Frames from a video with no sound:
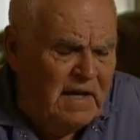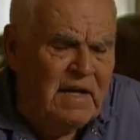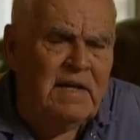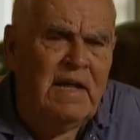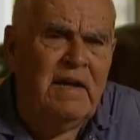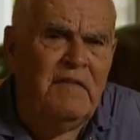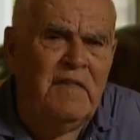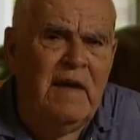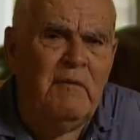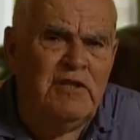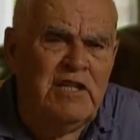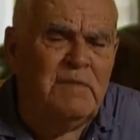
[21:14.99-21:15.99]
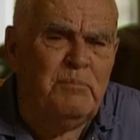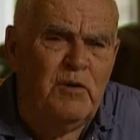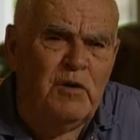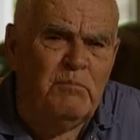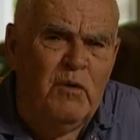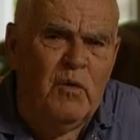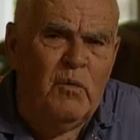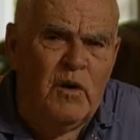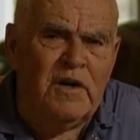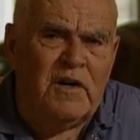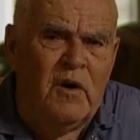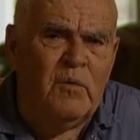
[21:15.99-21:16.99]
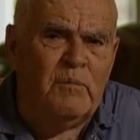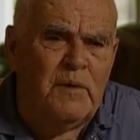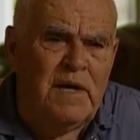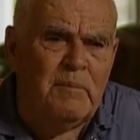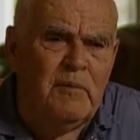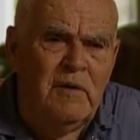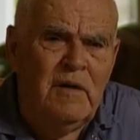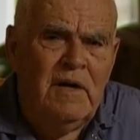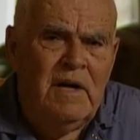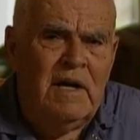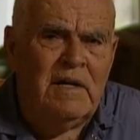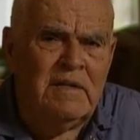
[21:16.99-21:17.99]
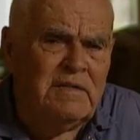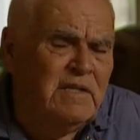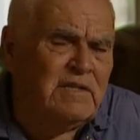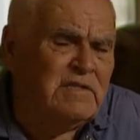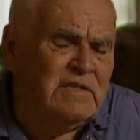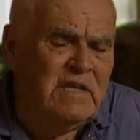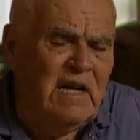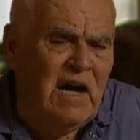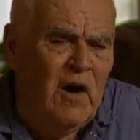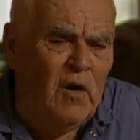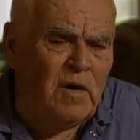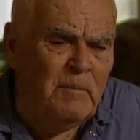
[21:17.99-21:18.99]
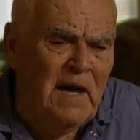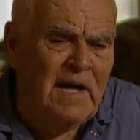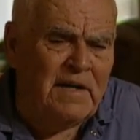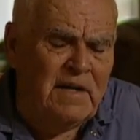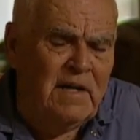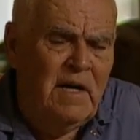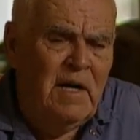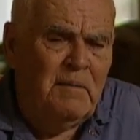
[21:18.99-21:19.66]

It, they they would just put more work on people and just automatically.